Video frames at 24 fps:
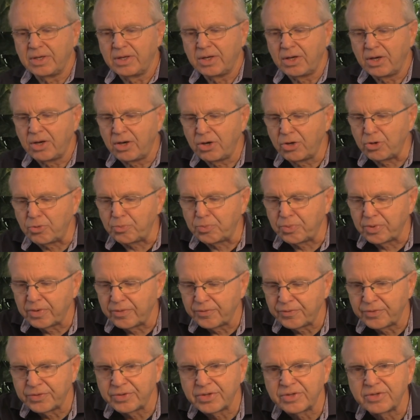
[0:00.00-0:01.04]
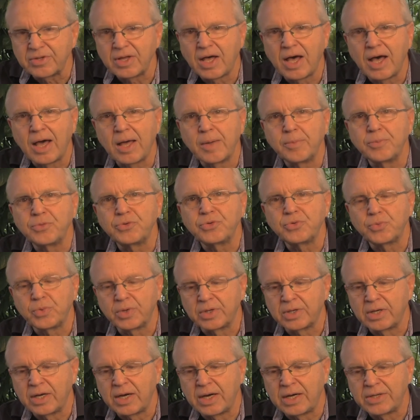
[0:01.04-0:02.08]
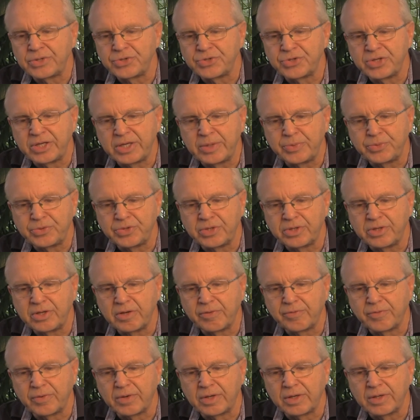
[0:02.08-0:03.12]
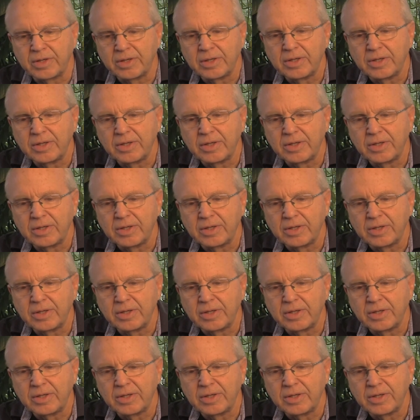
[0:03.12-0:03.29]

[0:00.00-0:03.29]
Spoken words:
Hope for the times when God seems indifferent.